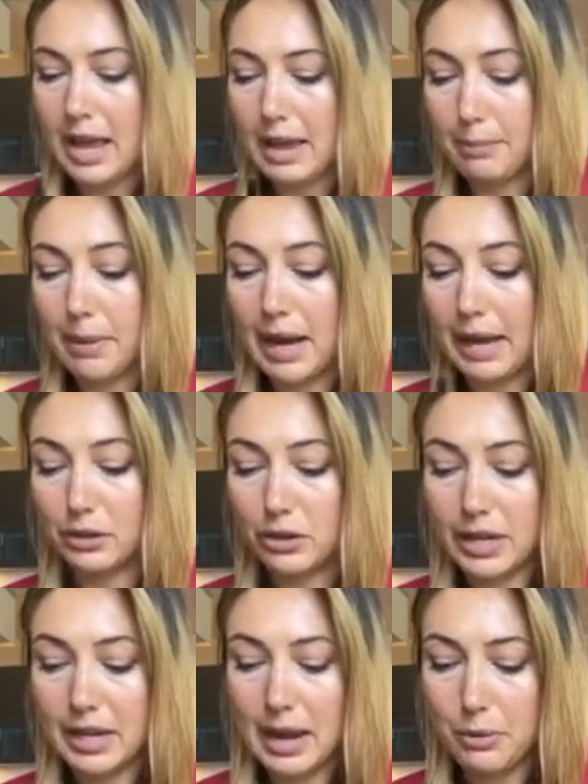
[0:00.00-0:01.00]
by
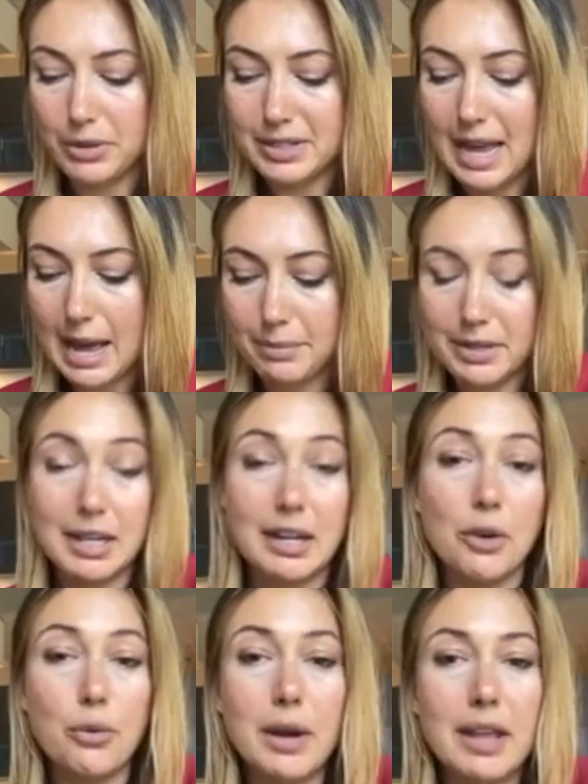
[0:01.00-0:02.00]
looking at what's happening in a
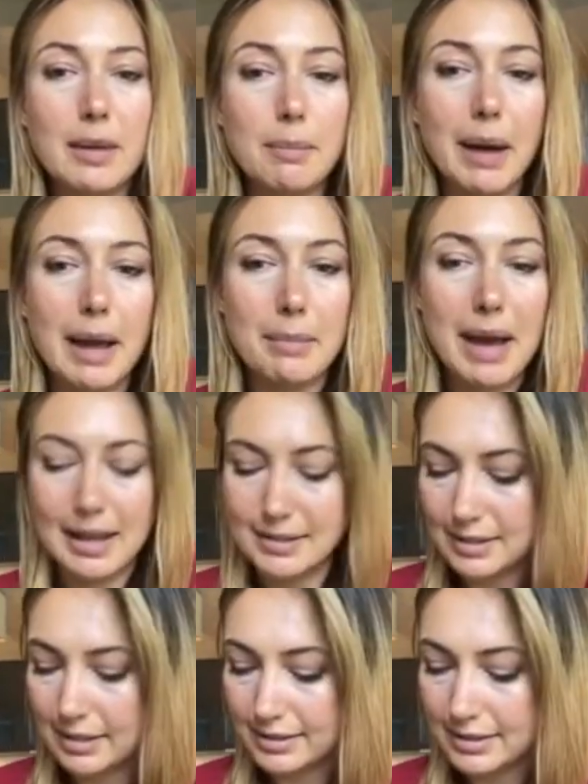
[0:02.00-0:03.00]
way that
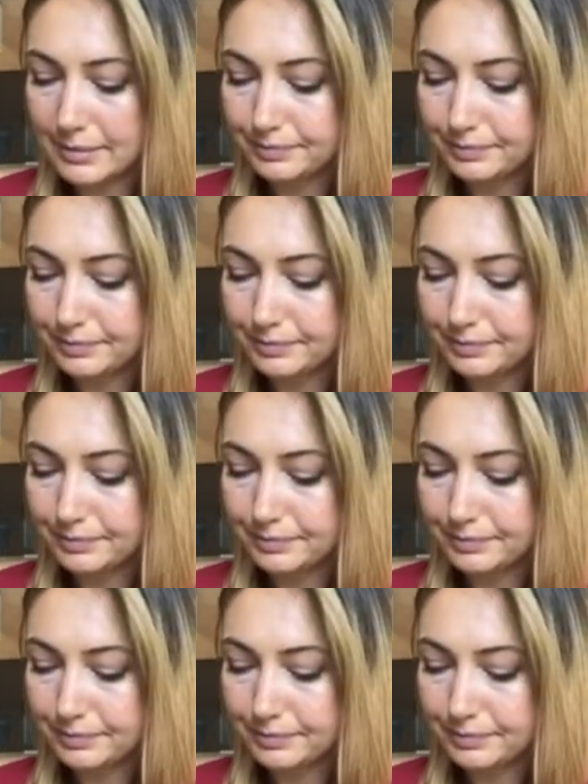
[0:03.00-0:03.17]
bypasses